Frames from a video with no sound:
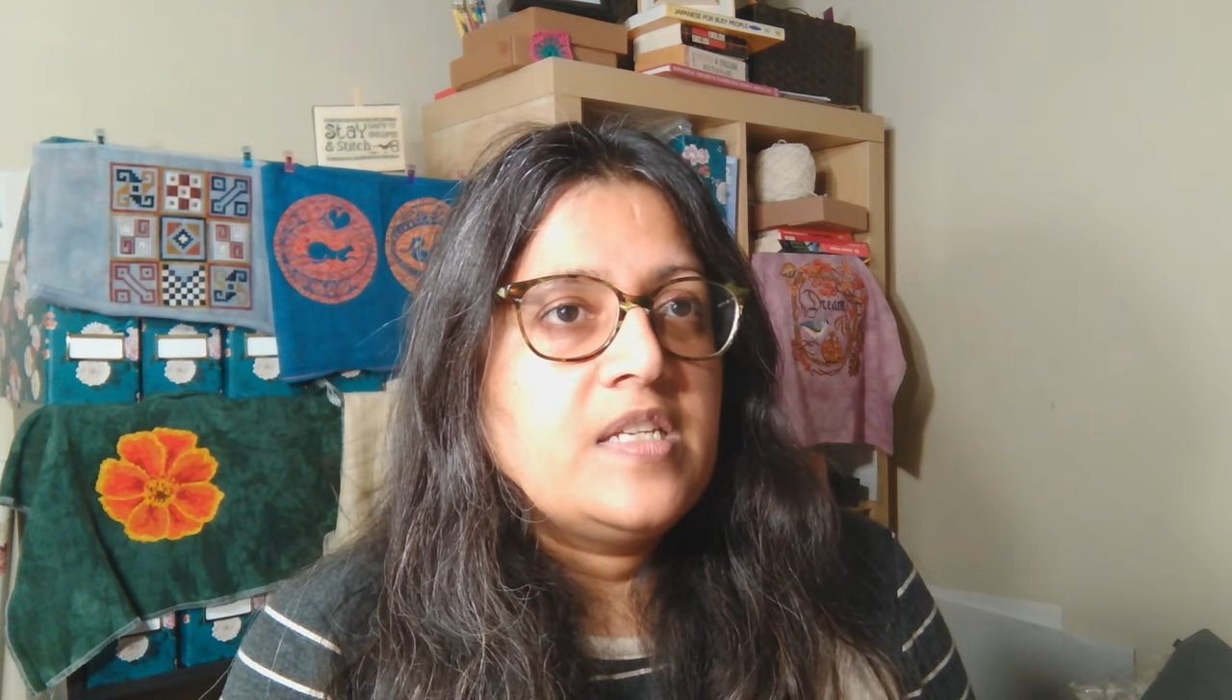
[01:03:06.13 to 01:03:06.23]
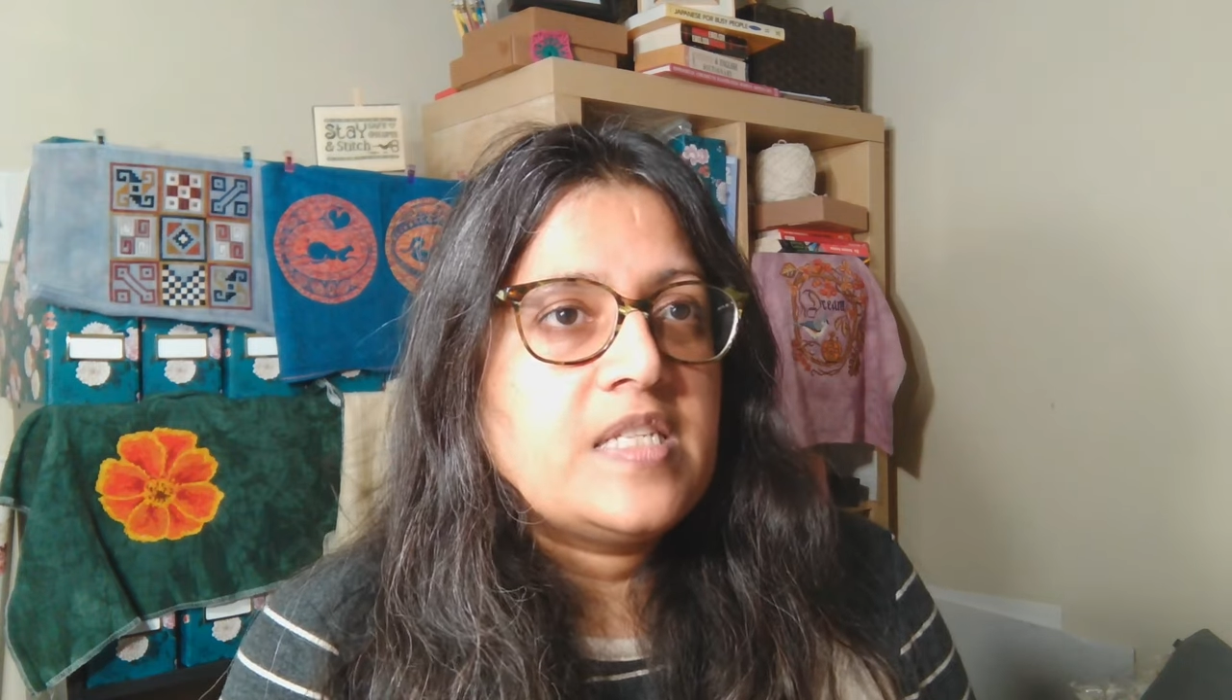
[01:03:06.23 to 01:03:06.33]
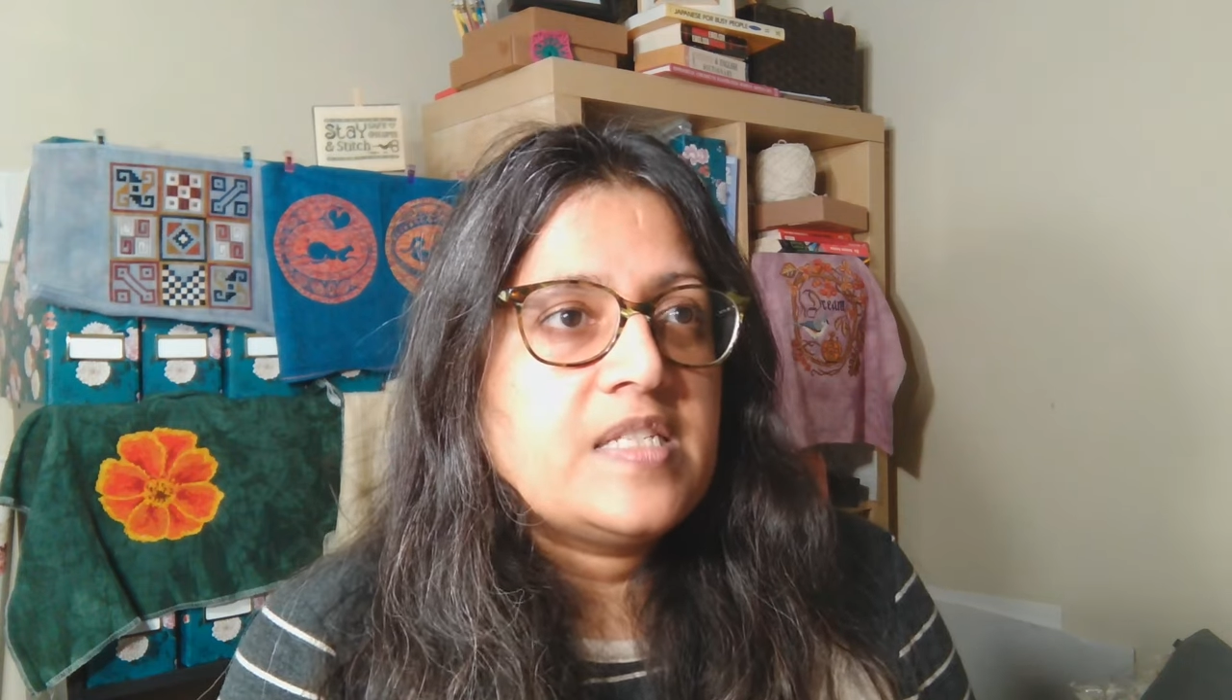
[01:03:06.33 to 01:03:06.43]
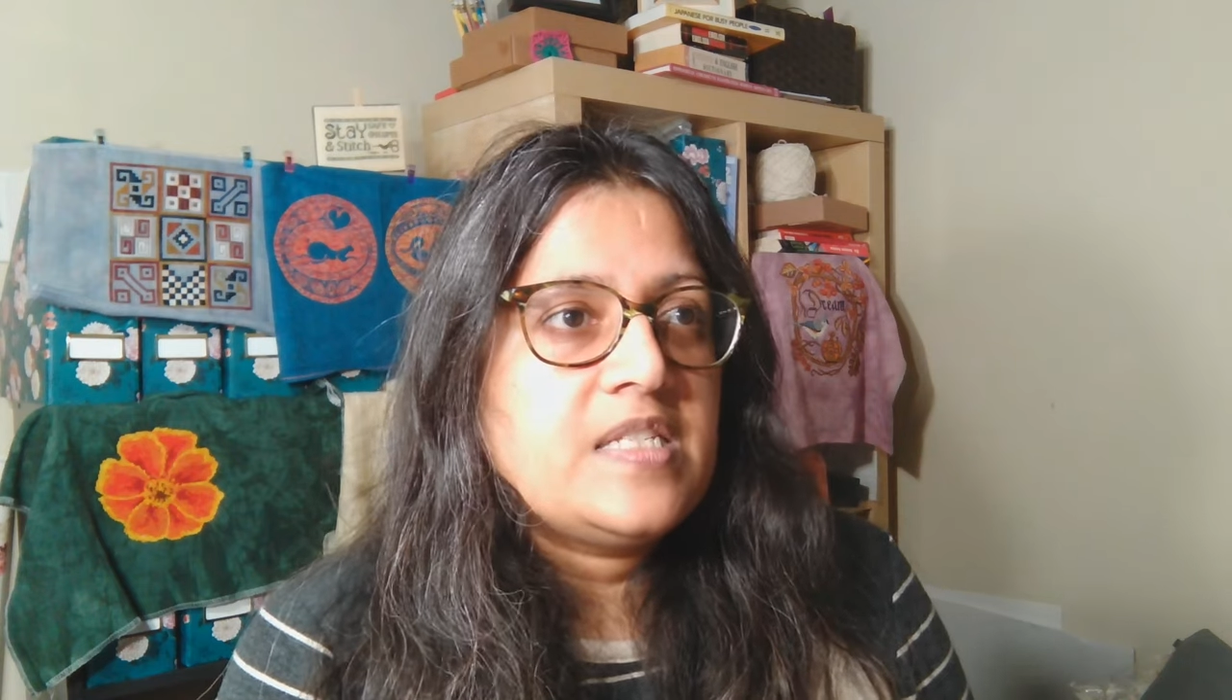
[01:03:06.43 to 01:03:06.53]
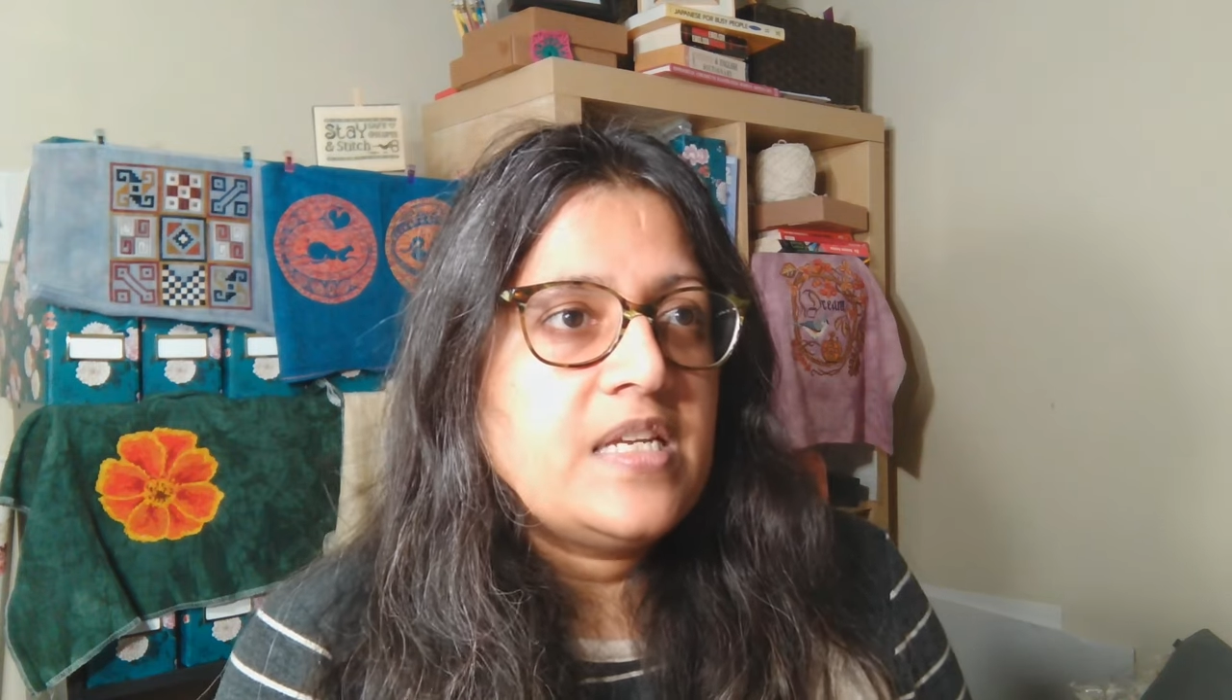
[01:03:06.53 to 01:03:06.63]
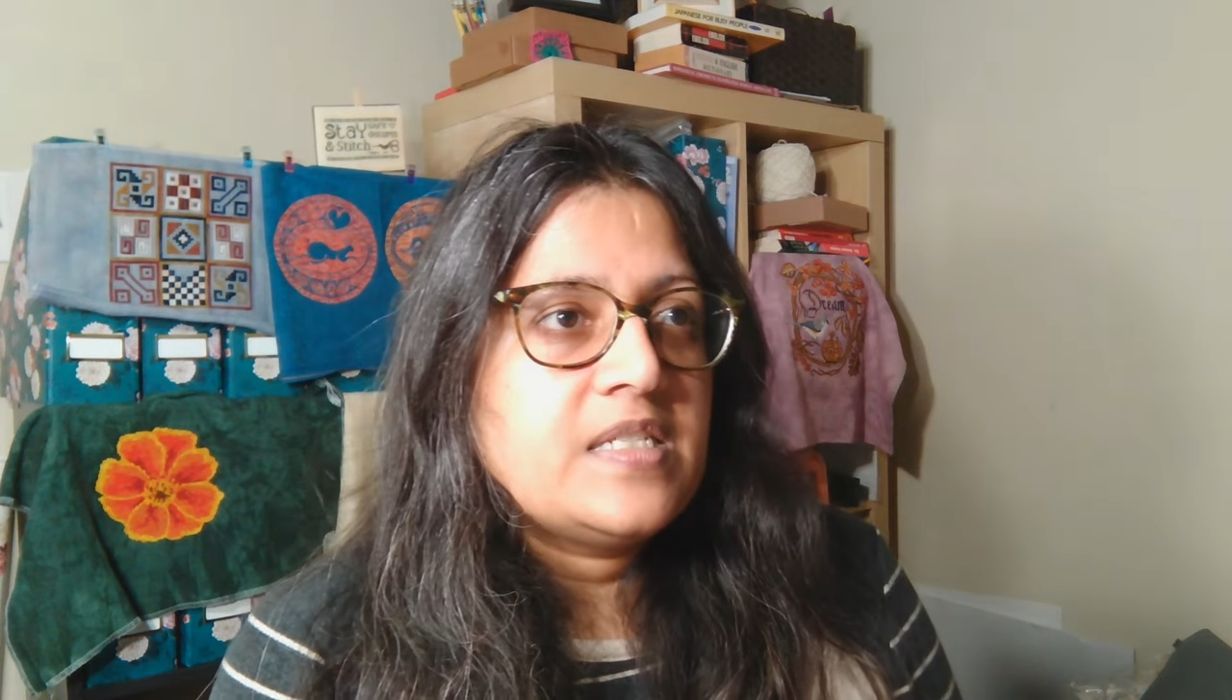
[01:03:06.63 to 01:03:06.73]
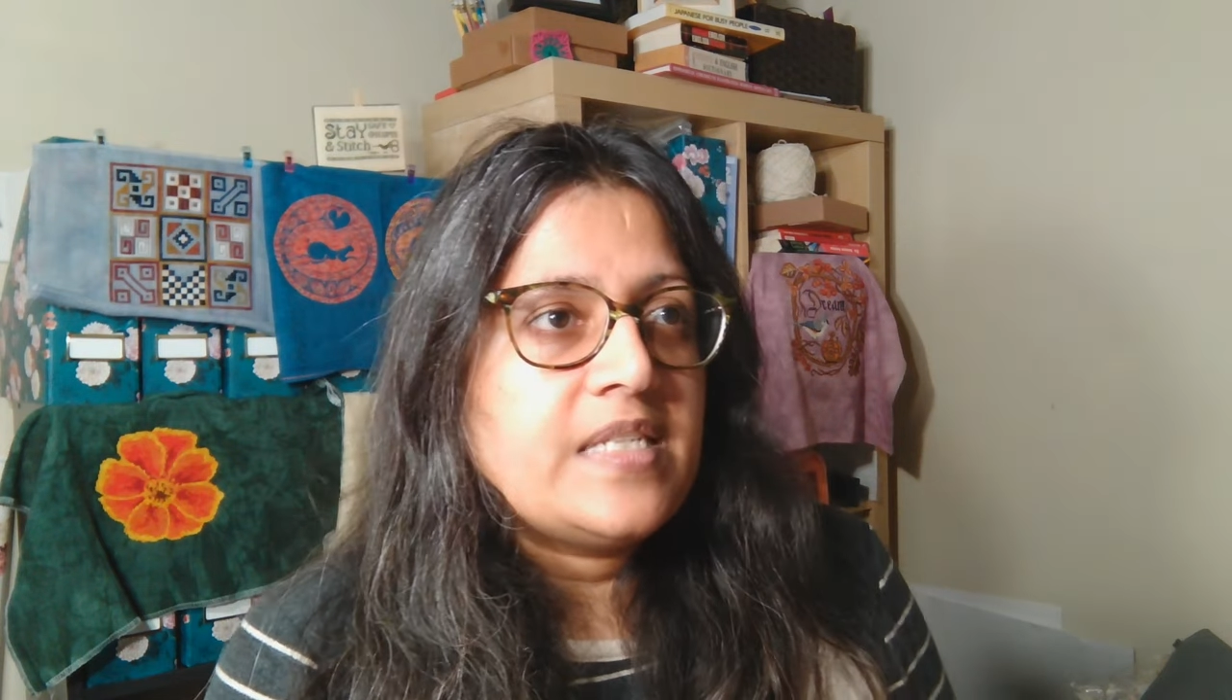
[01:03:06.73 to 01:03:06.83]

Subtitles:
sales,